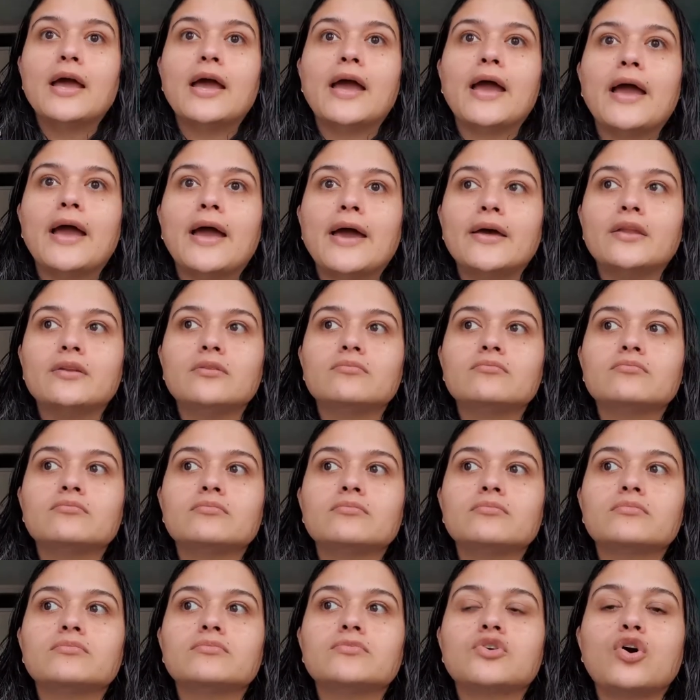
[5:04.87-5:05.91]
and
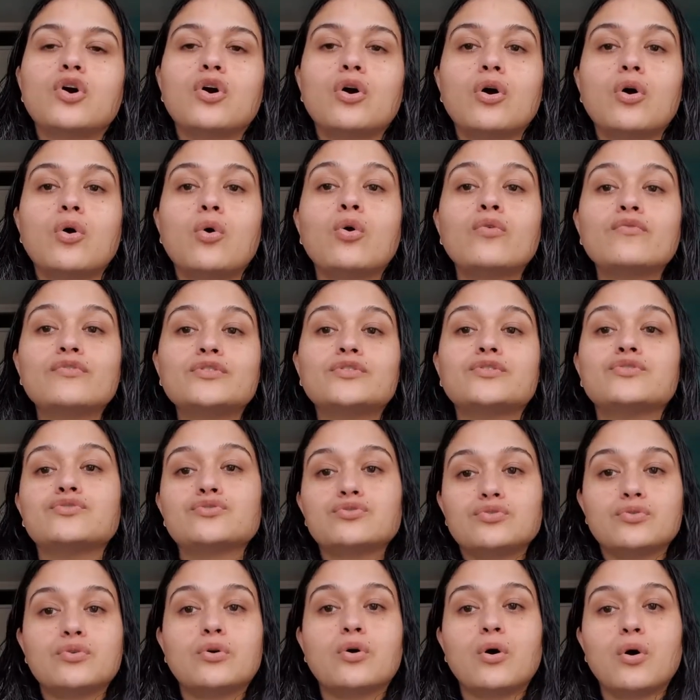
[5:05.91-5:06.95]
over the
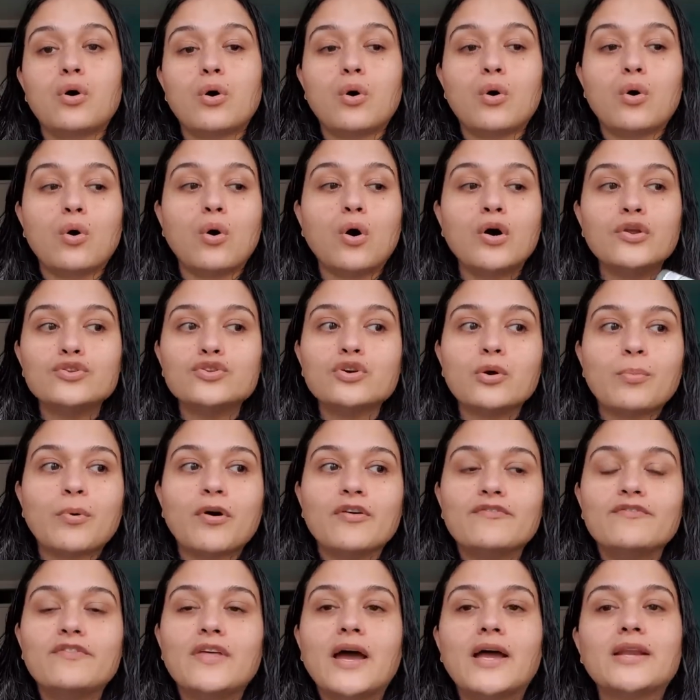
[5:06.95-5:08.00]
on top
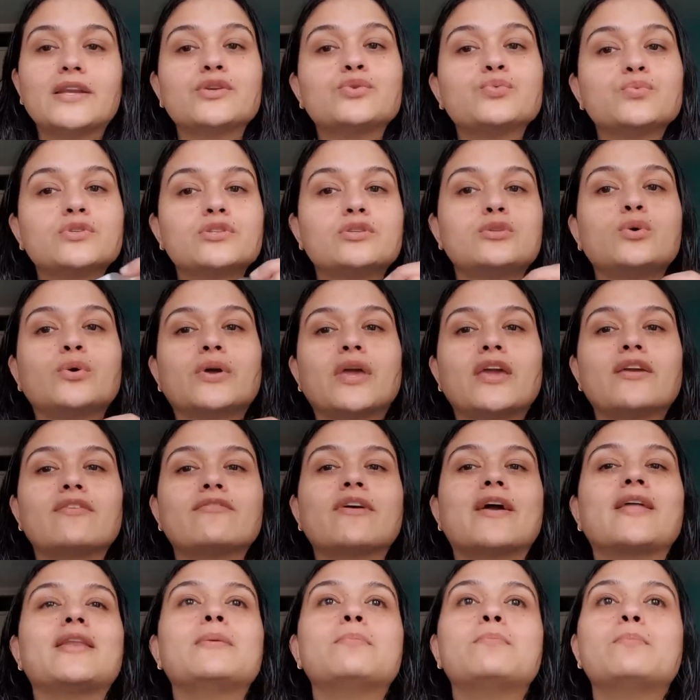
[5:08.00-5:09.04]
of that it was looking
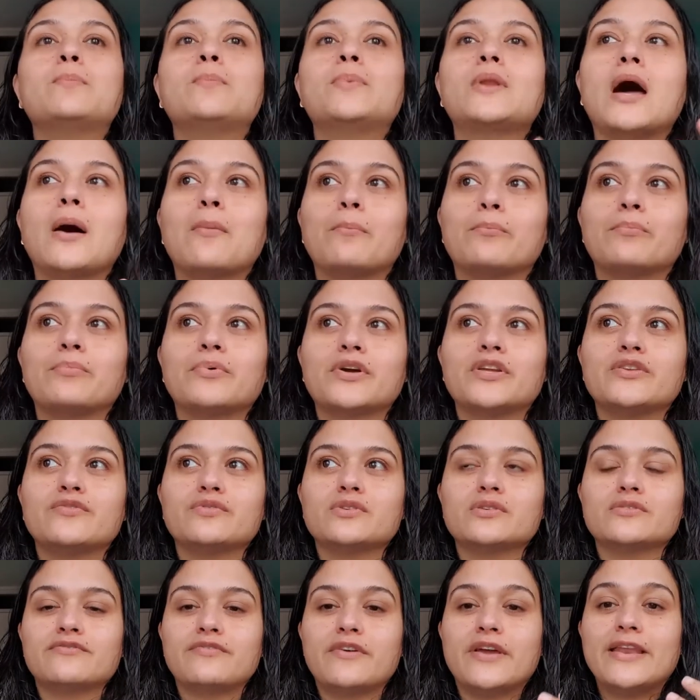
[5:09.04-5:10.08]
very plump it
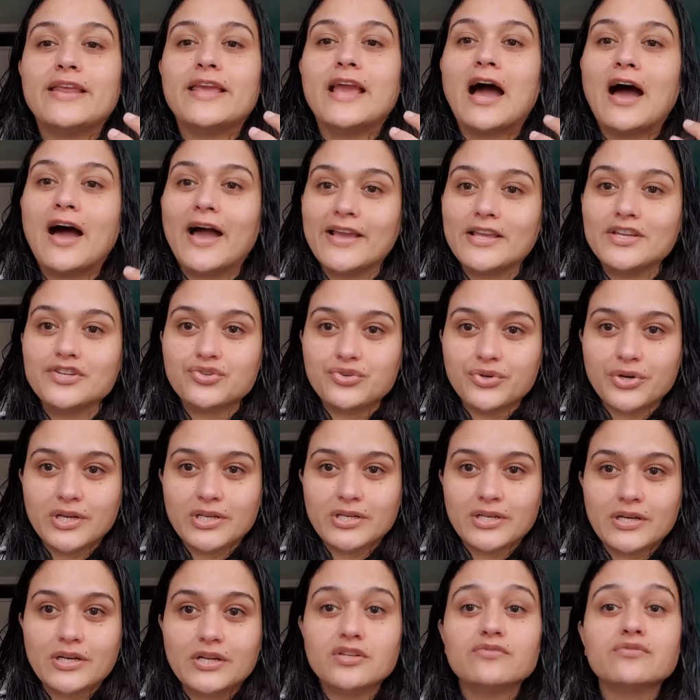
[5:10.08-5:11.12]
was very
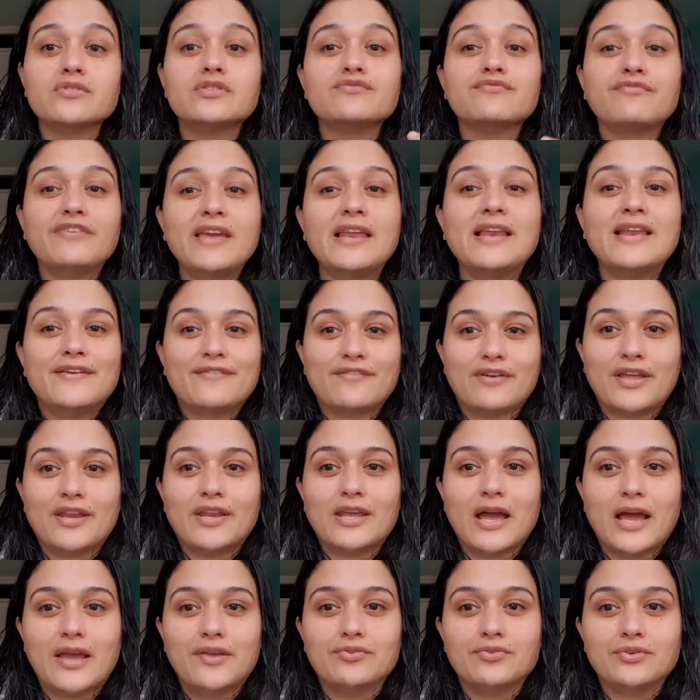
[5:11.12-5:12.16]
hydrated it was feeling very
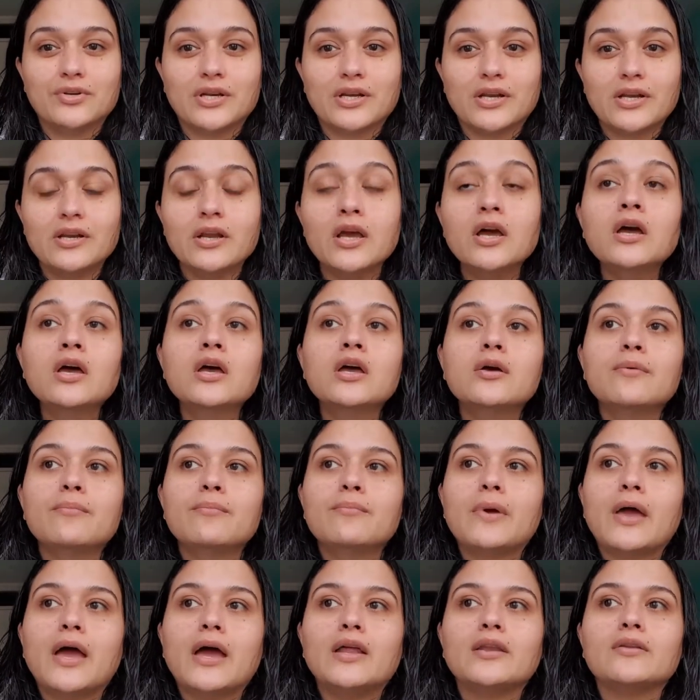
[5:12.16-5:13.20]
hydrated
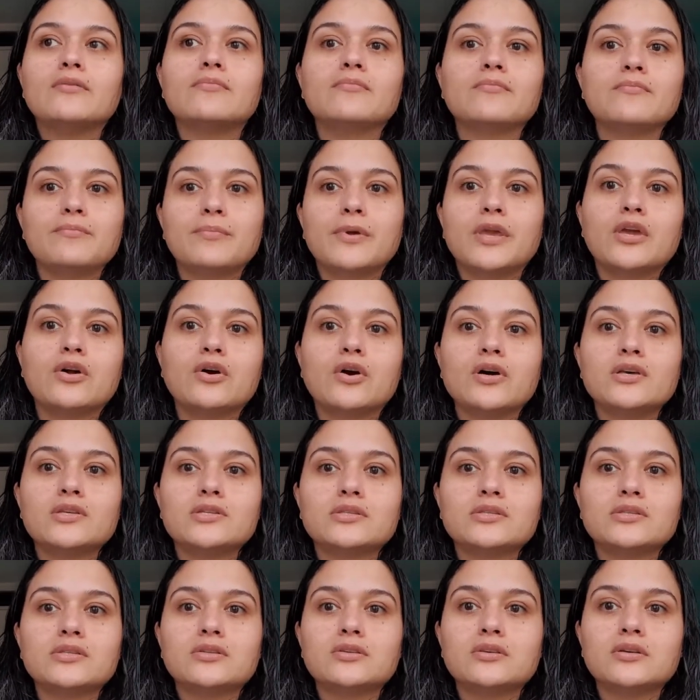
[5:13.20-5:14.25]
and
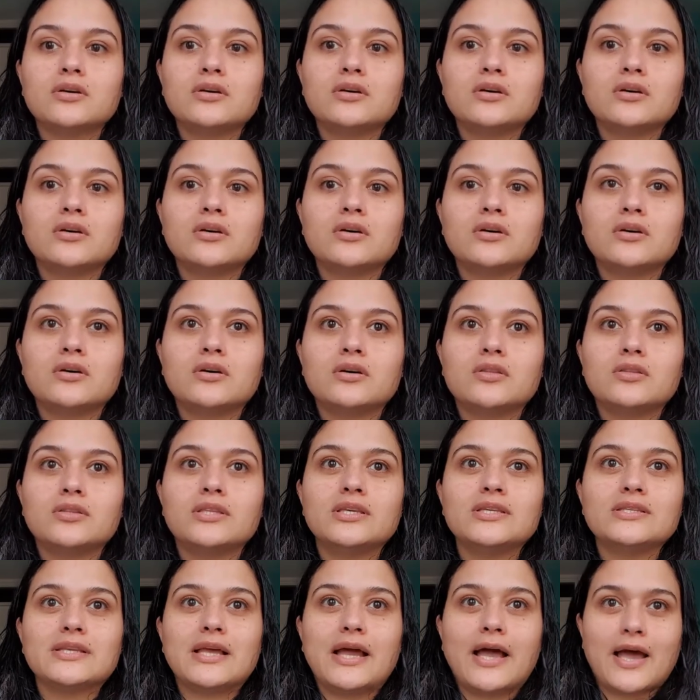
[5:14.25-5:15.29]
because uh,
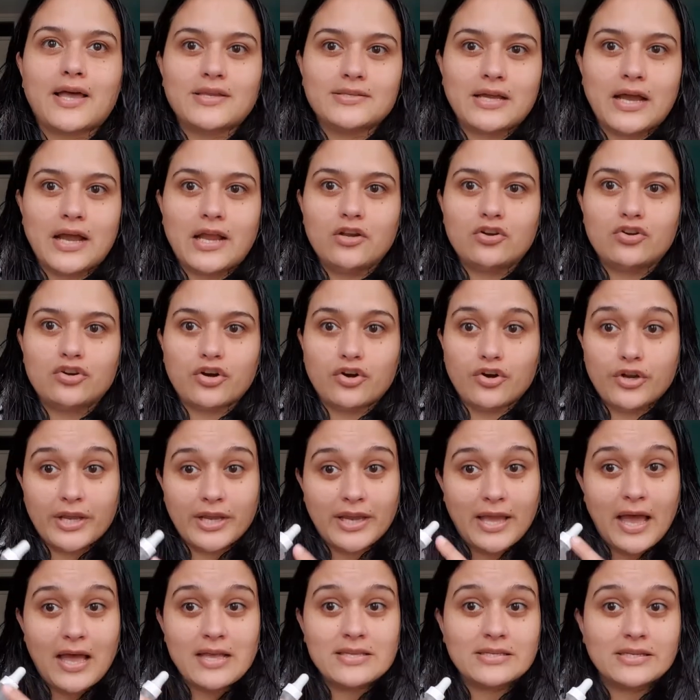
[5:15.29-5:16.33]
this has hyaluronic
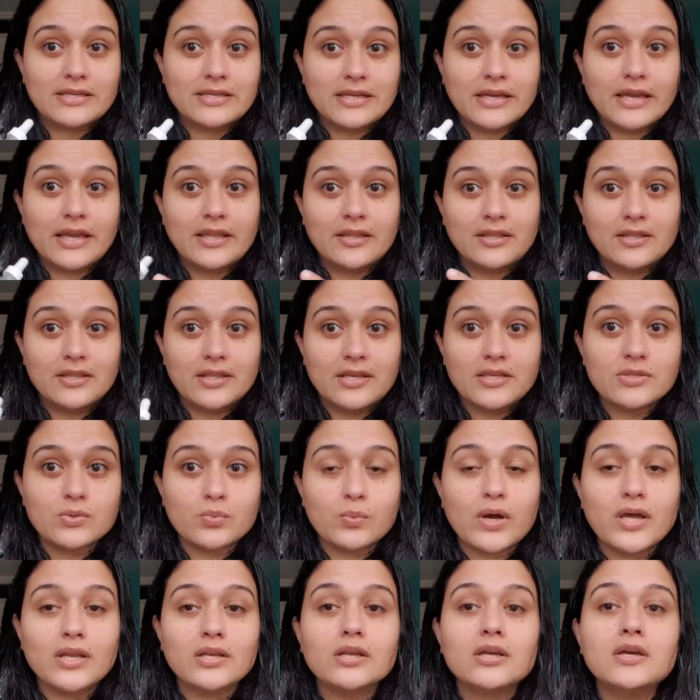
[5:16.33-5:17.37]
acid in this
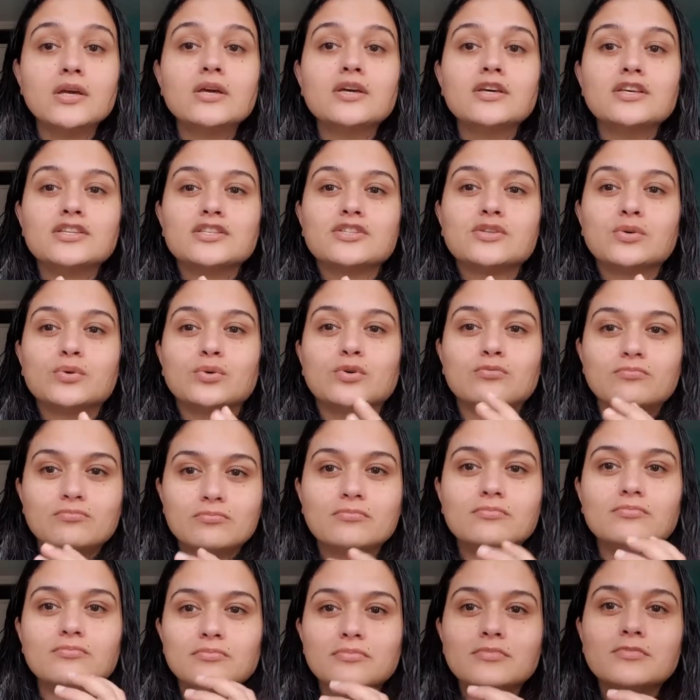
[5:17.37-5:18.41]
one so
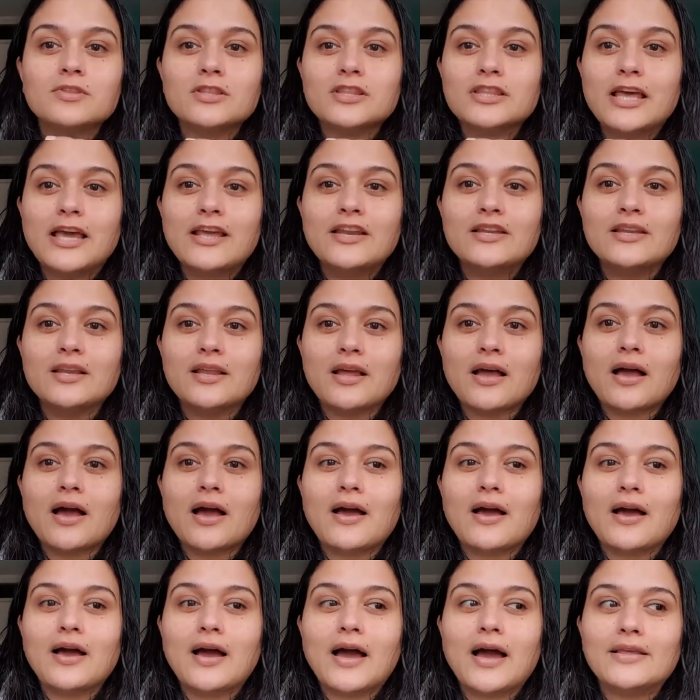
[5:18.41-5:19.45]
then
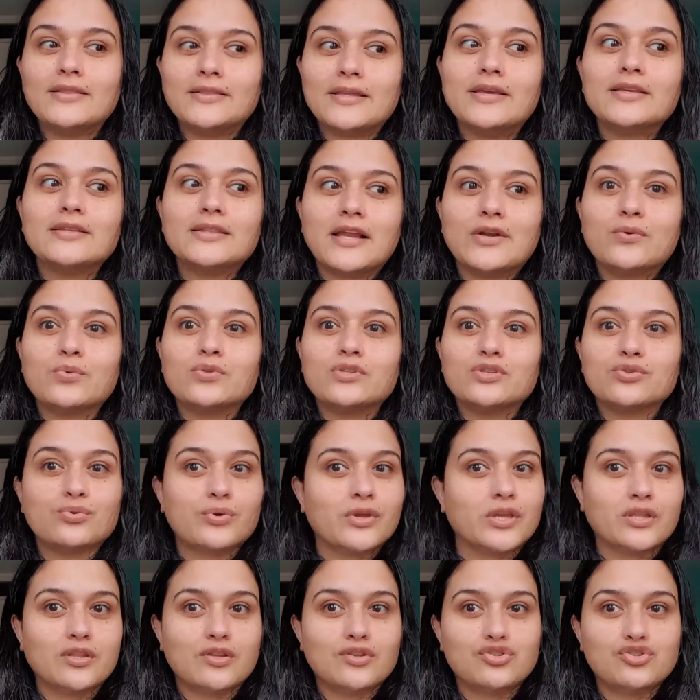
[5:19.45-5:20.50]
i think that was
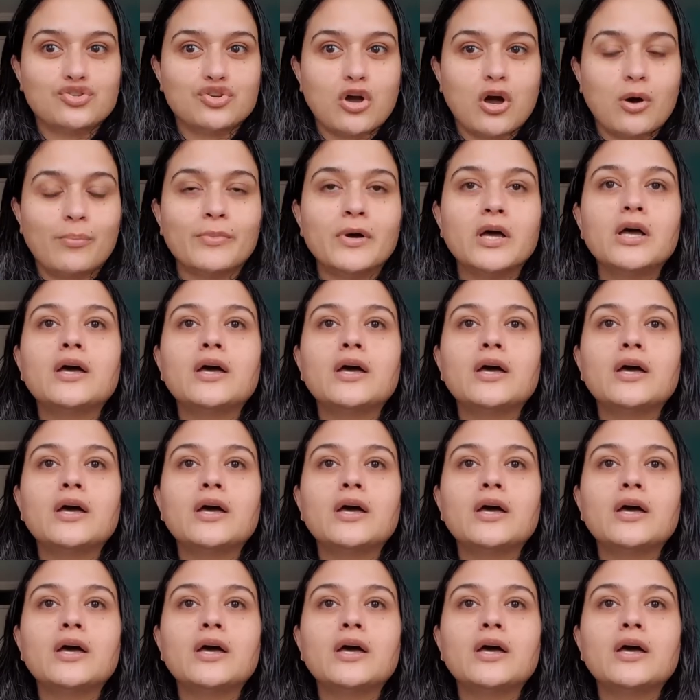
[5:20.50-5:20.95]
doing the job